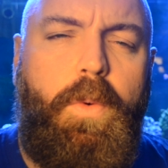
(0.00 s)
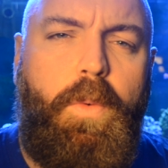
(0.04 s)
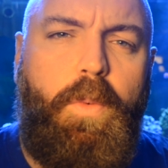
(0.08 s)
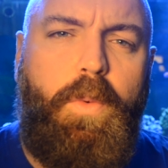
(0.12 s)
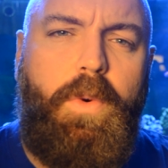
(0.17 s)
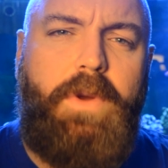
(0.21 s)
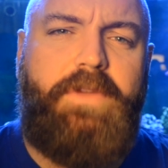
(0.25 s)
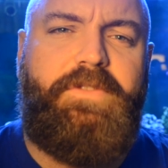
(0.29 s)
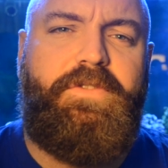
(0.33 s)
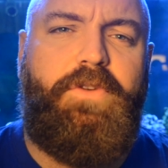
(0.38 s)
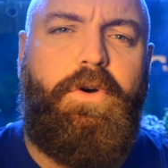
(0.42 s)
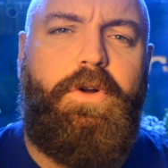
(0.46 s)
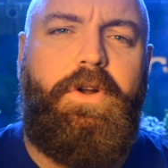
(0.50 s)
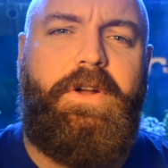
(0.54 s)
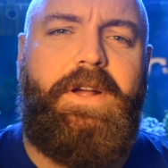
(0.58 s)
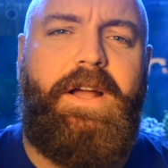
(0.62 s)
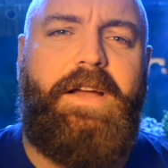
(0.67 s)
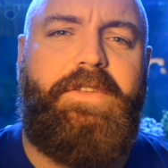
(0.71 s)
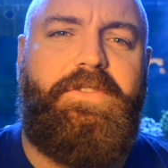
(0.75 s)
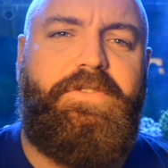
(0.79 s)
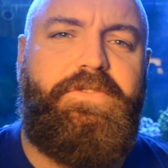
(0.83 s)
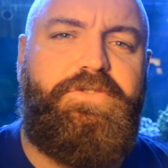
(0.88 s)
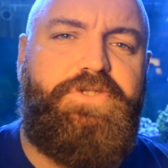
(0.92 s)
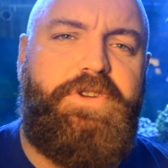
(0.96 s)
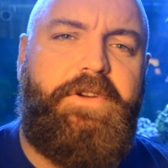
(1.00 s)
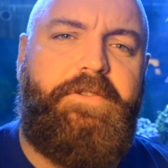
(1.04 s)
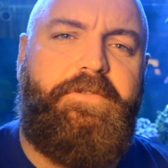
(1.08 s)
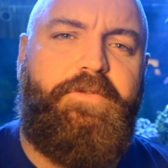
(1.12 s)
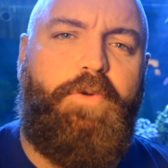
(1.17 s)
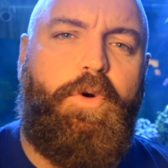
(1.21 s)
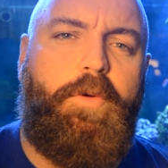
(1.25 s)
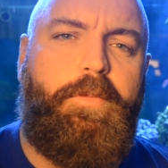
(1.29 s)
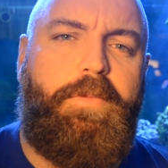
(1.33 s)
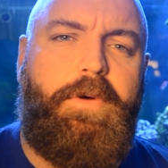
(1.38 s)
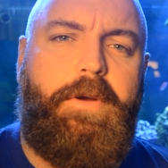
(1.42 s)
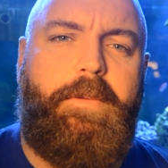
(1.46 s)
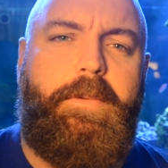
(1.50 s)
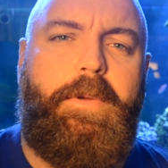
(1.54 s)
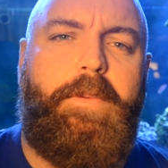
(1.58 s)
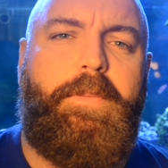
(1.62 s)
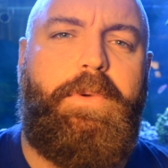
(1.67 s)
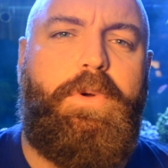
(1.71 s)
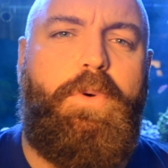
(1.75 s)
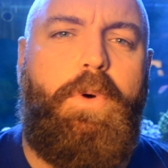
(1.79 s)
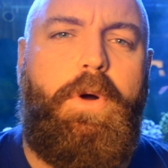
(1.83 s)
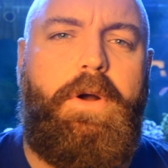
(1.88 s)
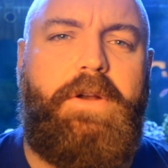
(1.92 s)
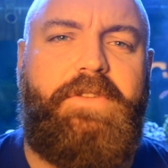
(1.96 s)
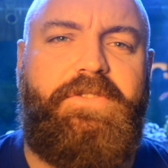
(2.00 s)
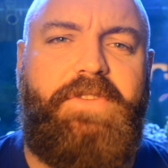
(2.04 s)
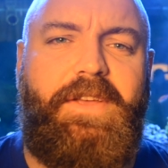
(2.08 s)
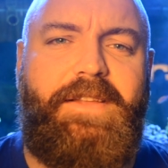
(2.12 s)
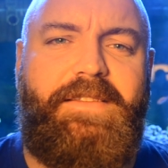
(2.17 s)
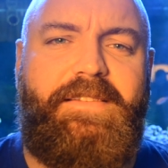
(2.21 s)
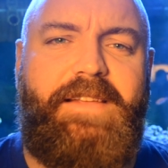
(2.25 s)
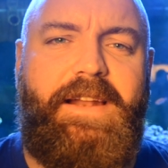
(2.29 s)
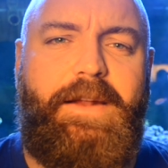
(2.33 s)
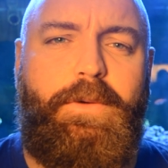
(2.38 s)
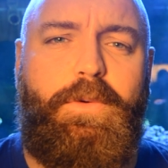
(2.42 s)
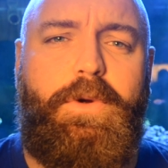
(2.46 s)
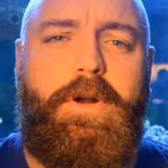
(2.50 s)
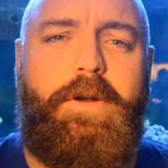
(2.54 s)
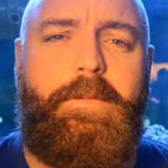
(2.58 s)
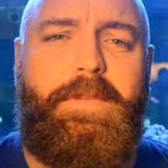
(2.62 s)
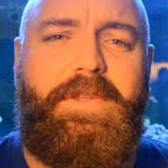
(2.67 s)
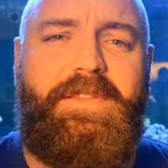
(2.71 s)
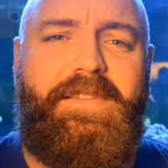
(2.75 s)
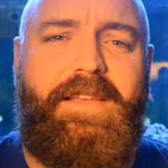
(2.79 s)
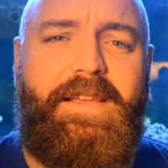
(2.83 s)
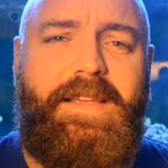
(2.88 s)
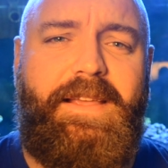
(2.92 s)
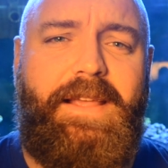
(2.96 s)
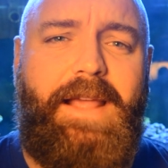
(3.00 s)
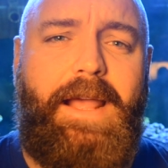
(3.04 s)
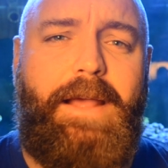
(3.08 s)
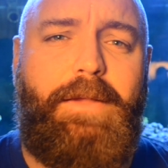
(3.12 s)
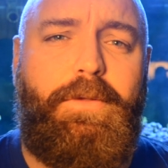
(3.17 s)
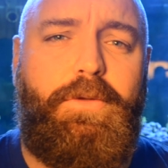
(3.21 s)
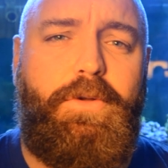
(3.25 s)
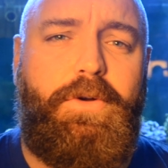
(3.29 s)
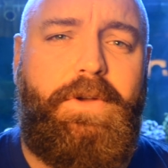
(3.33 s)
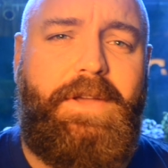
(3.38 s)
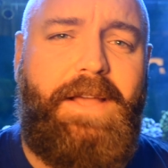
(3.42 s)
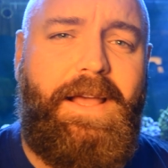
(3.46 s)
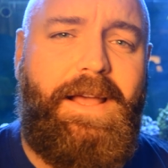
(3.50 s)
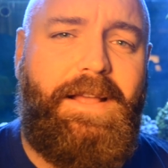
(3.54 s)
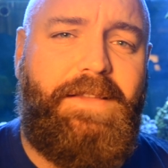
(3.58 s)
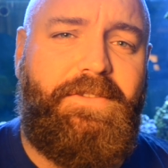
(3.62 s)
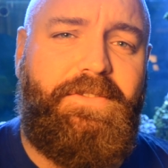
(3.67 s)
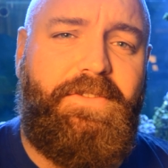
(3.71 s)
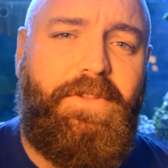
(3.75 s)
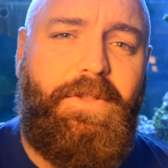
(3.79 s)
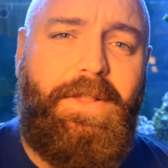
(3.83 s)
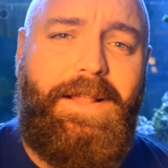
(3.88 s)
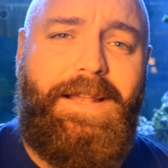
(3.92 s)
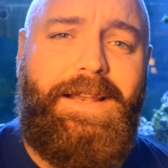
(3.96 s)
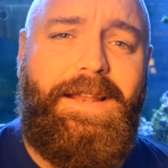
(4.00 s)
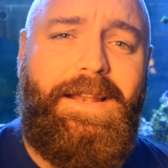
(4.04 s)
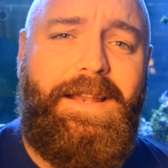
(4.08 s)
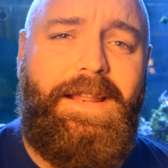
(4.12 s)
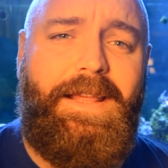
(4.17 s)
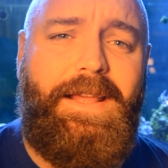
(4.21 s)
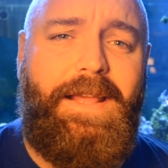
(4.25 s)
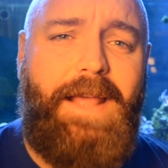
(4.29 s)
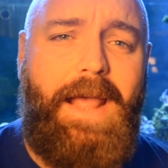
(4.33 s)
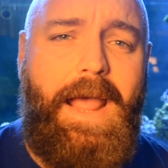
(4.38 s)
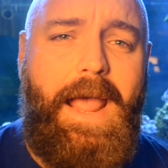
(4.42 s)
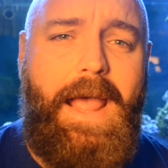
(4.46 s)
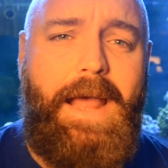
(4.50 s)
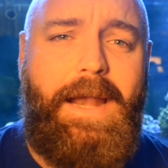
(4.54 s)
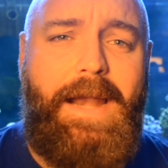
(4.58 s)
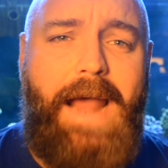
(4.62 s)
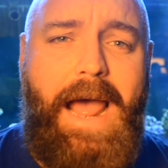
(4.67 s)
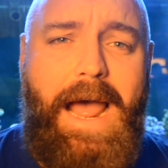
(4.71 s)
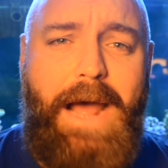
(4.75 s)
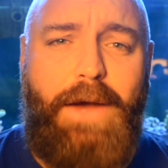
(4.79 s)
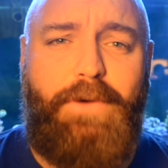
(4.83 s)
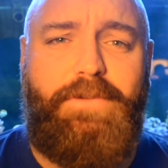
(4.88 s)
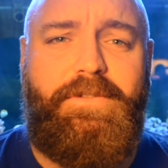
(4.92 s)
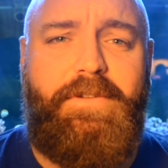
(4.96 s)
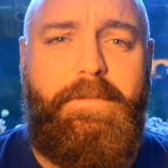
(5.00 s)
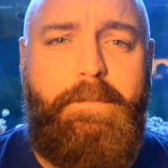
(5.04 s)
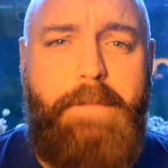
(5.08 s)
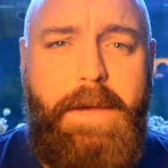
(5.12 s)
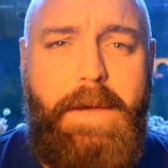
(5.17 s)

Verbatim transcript: What's going on guys, it's Jeff for Premium Aquatics and today we're going to be taking a look at salinity and how to